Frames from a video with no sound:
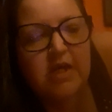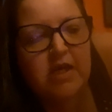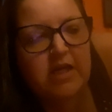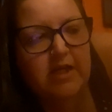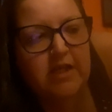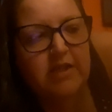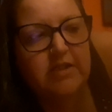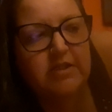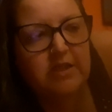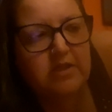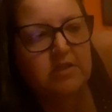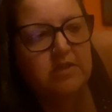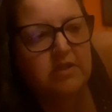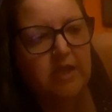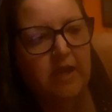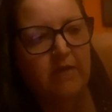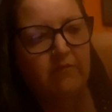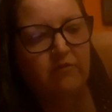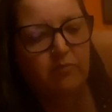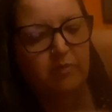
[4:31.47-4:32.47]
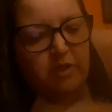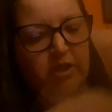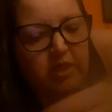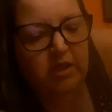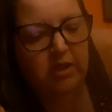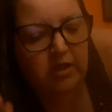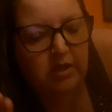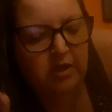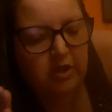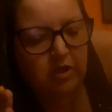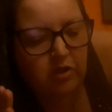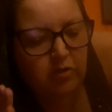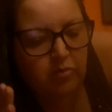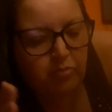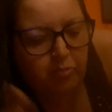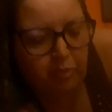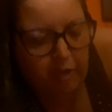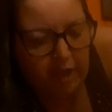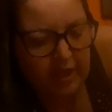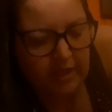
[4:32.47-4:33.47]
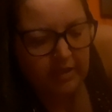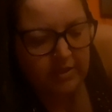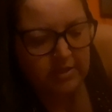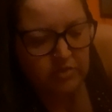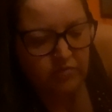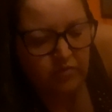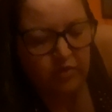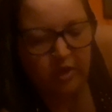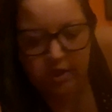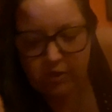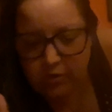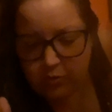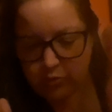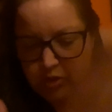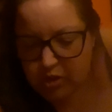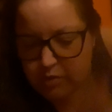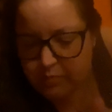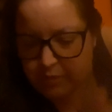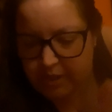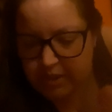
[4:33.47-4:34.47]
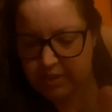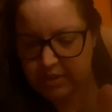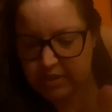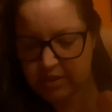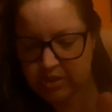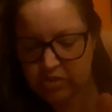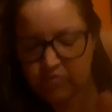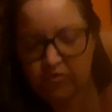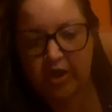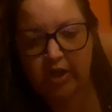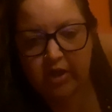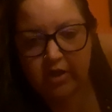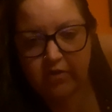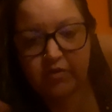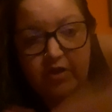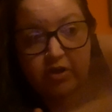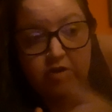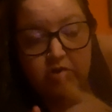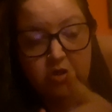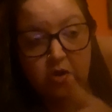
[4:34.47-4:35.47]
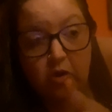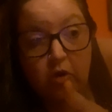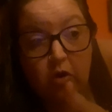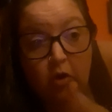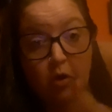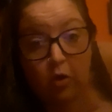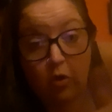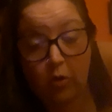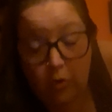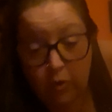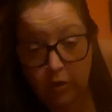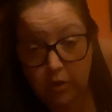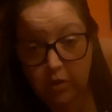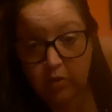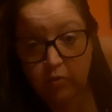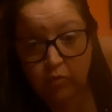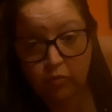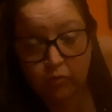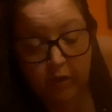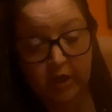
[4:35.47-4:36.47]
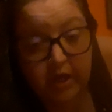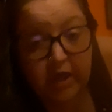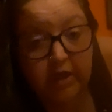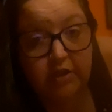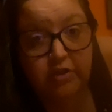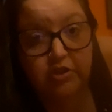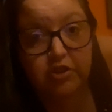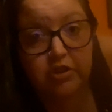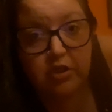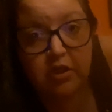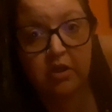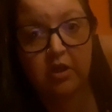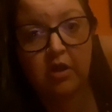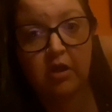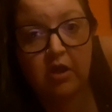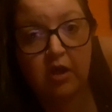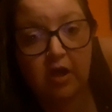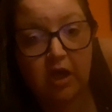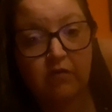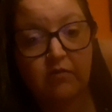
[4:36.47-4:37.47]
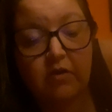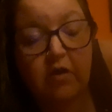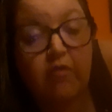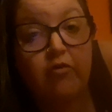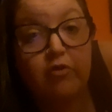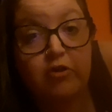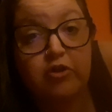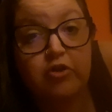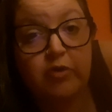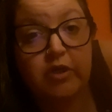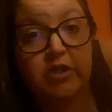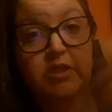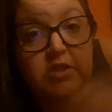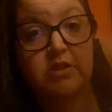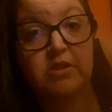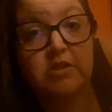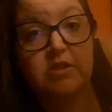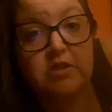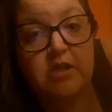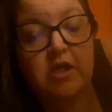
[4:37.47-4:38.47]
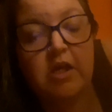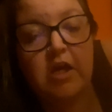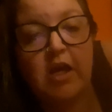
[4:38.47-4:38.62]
It doesn't have to be bland as fuck or spicy as fuck. There's a whole range of other choices.